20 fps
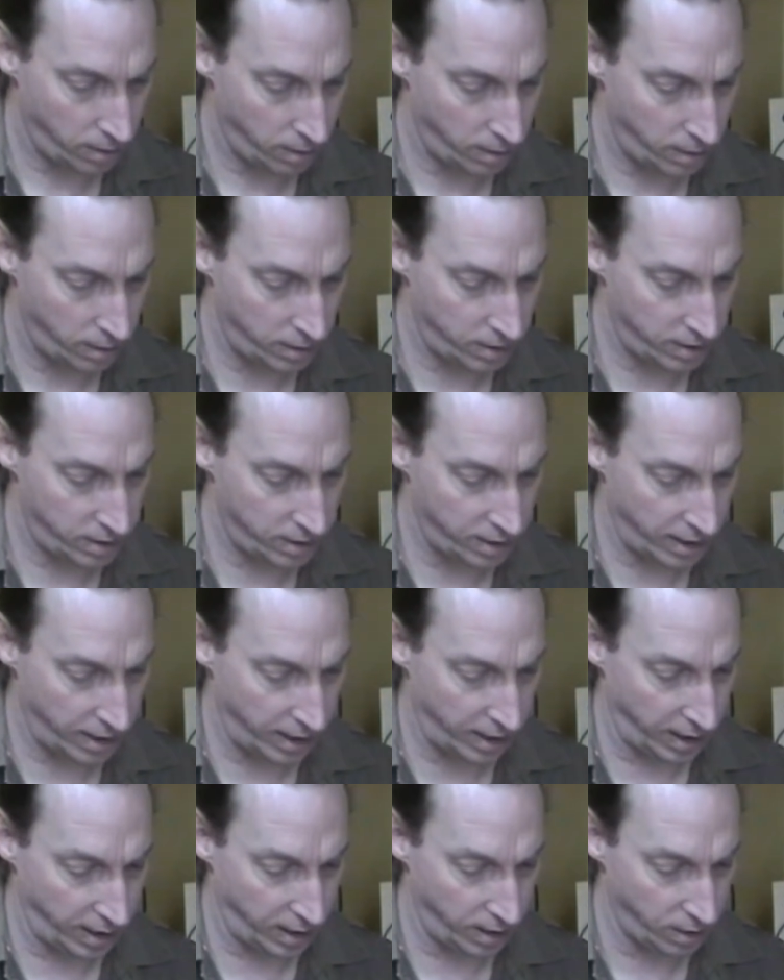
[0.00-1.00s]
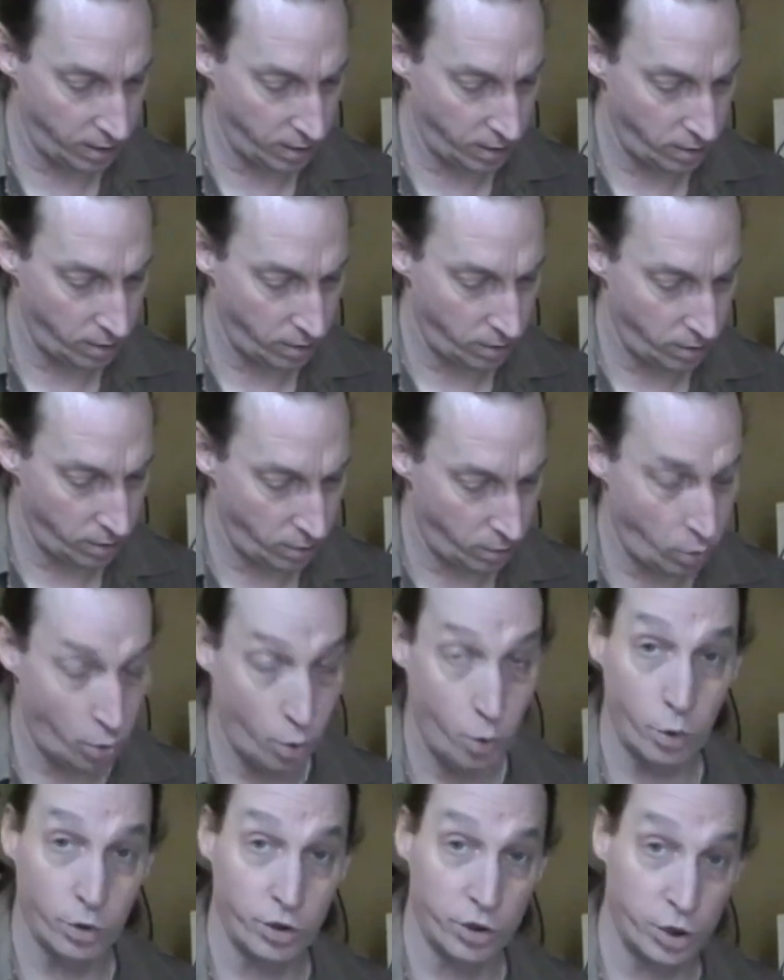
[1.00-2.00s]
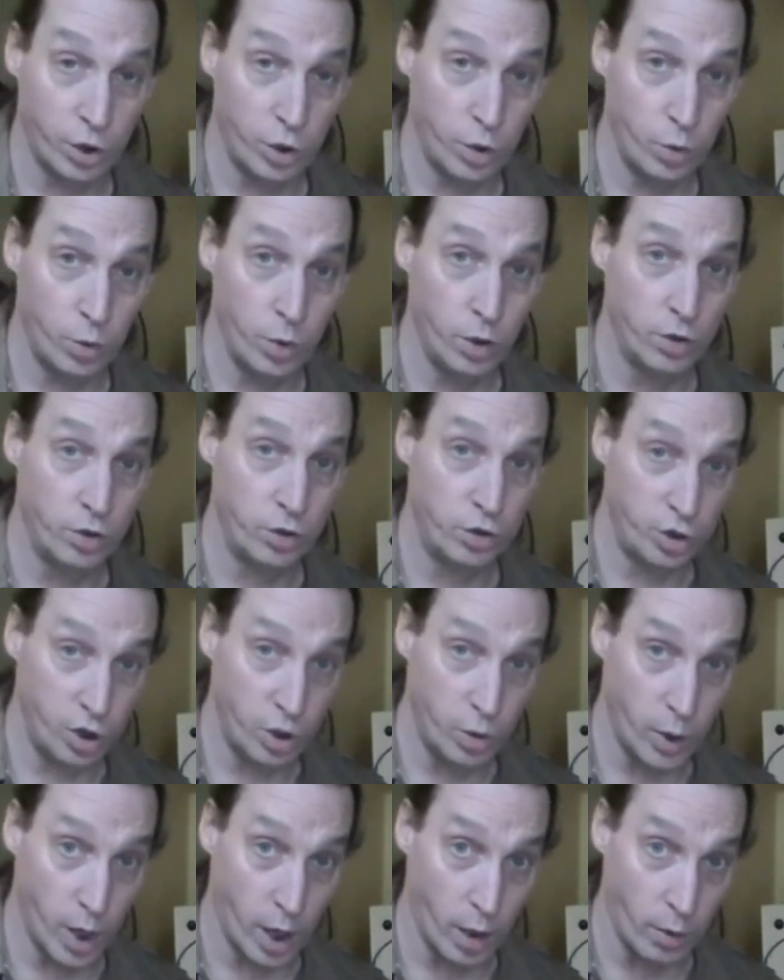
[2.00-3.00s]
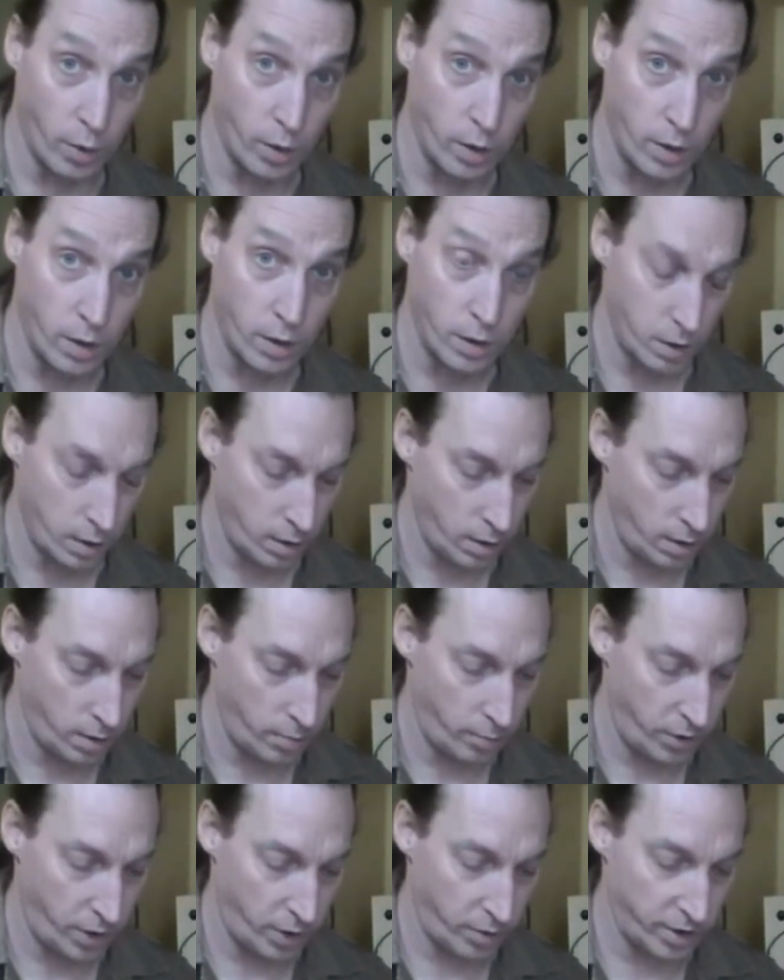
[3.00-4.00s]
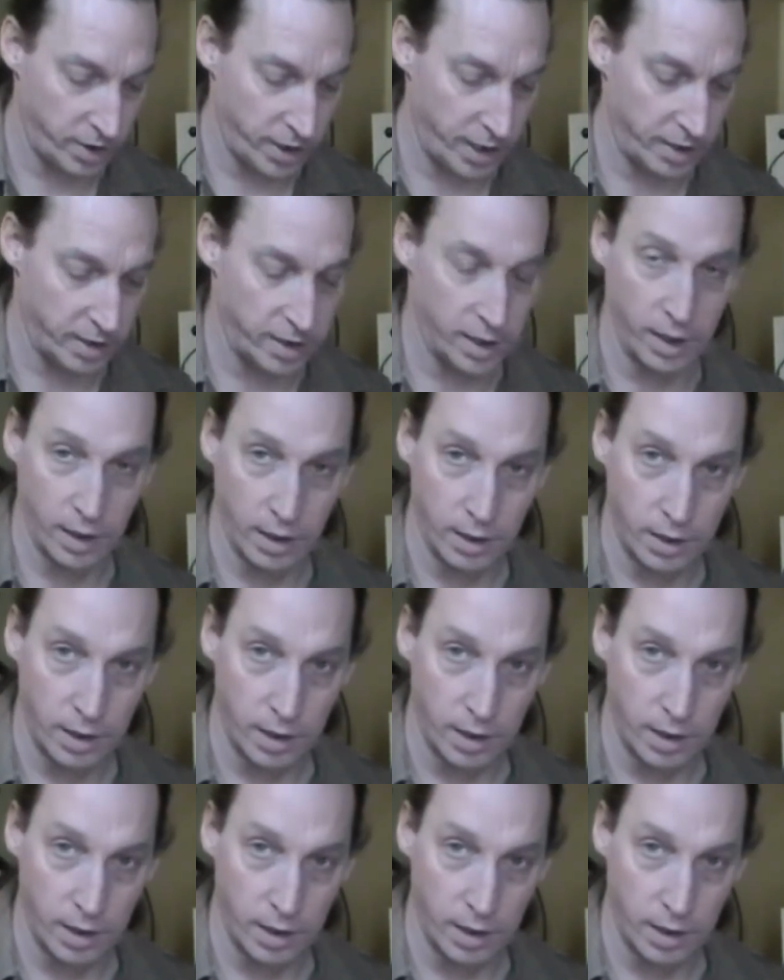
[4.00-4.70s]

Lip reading: This is a Core 2 Duo processor.